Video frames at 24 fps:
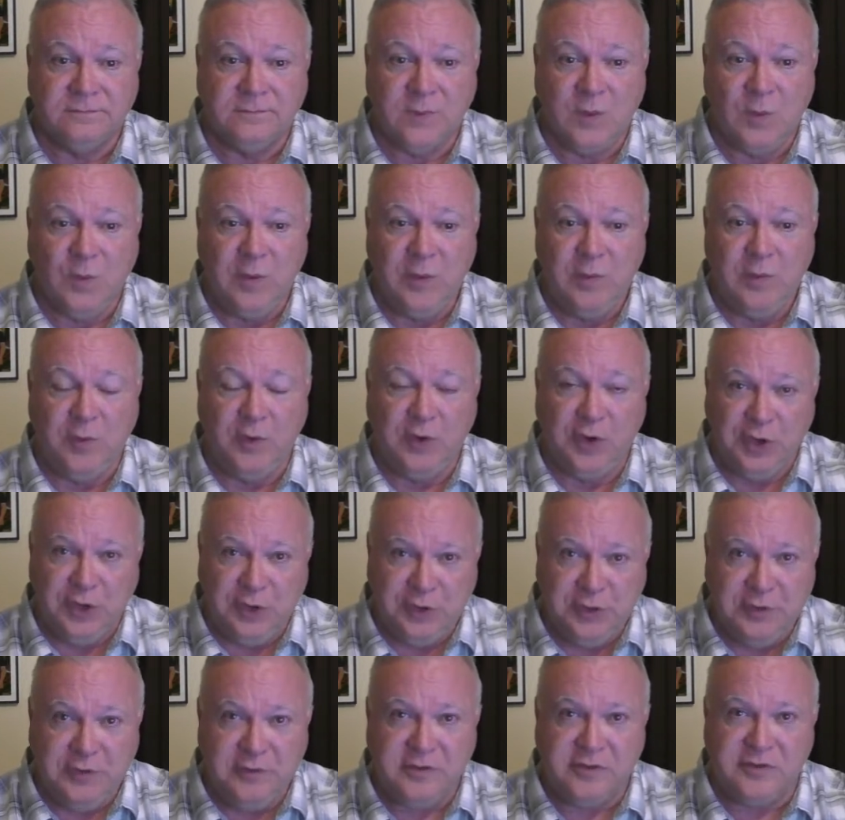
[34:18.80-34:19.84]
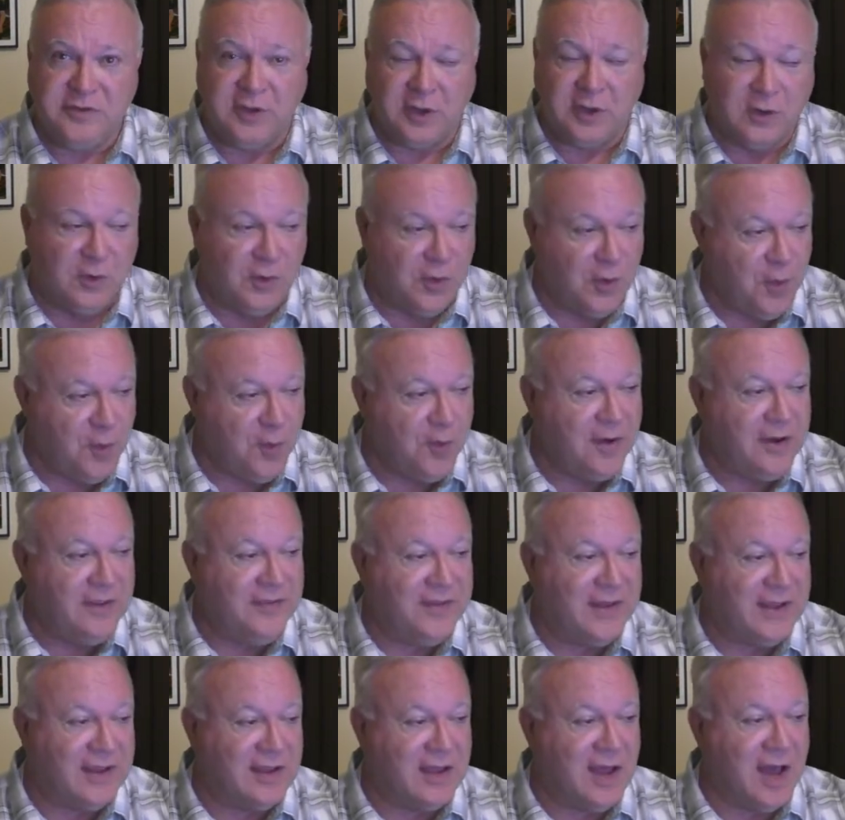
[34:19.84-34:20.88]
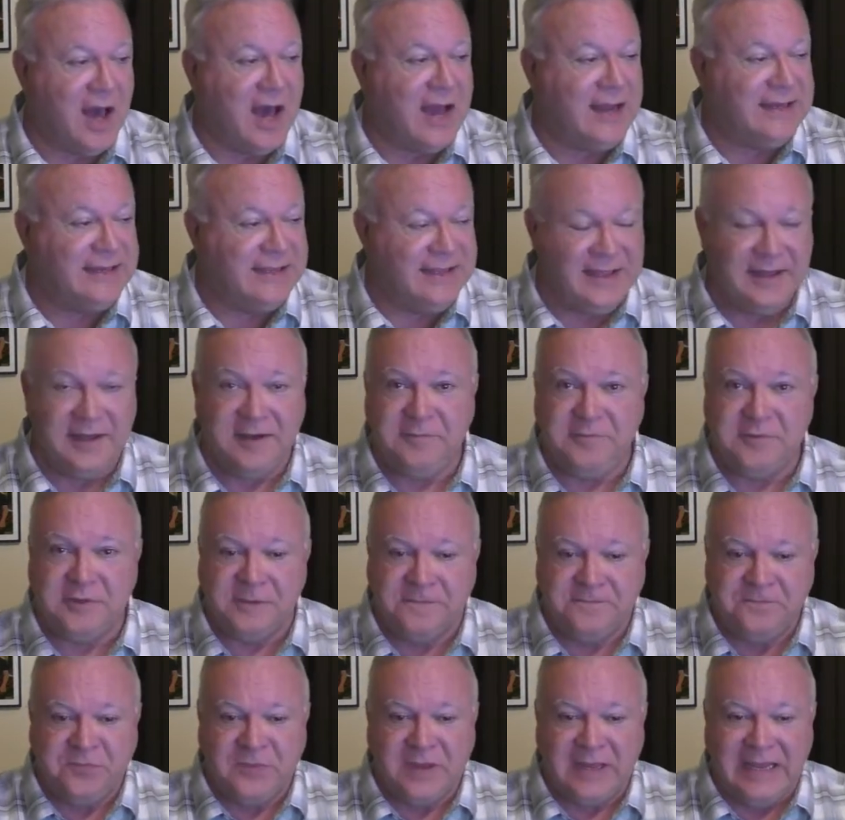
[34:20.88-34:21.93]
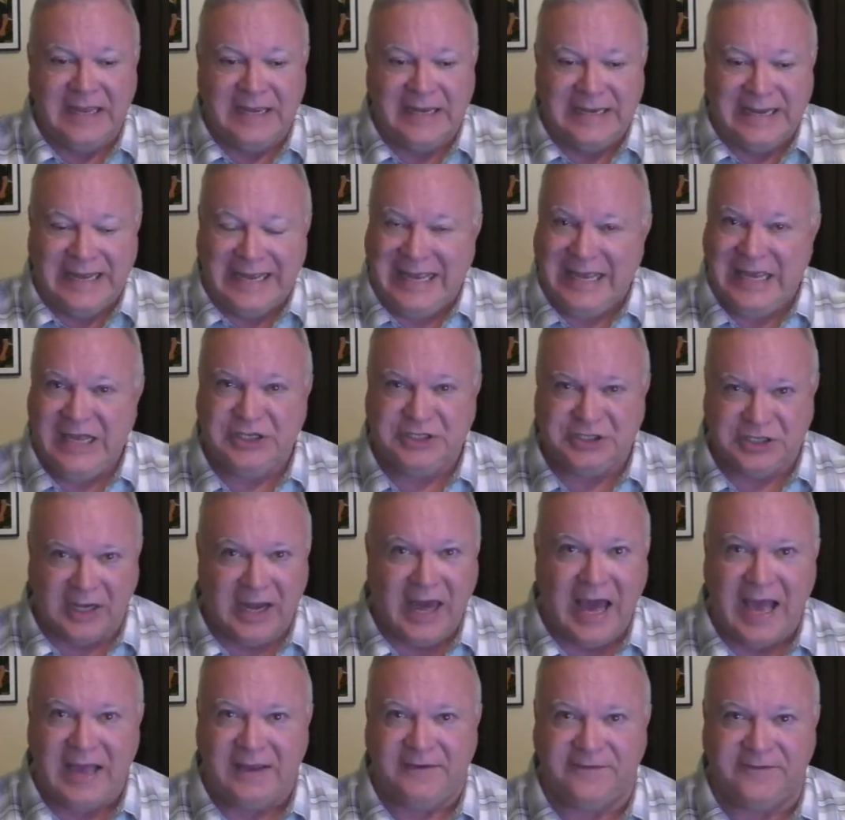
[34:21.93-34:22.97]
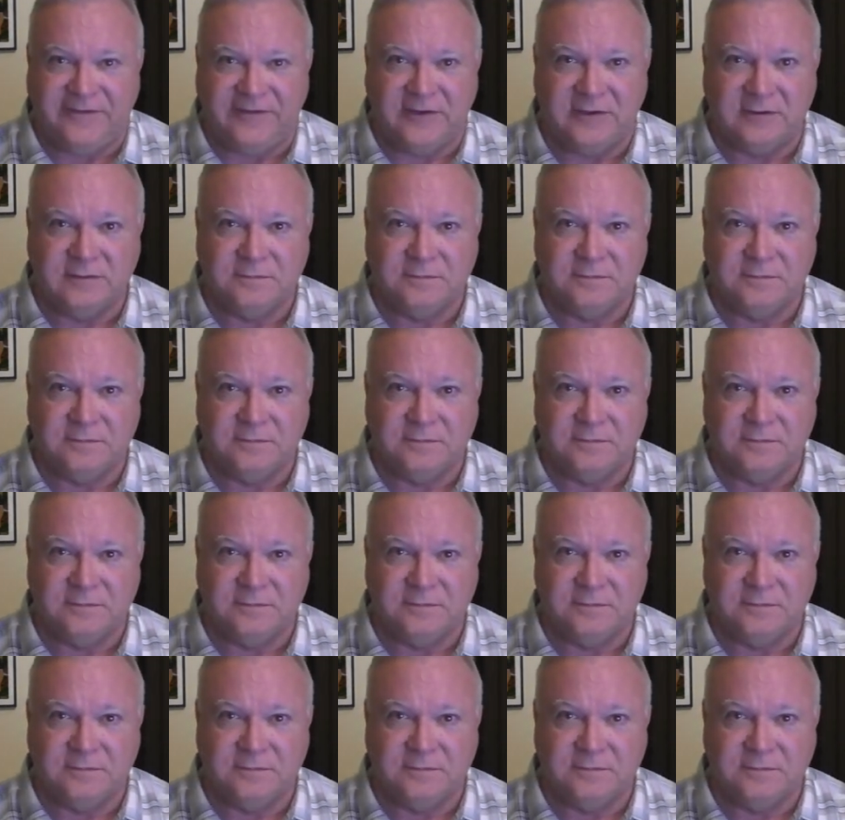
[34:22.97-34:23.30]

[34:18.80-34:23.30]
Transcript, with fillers: we will lose the glory that God gives in each life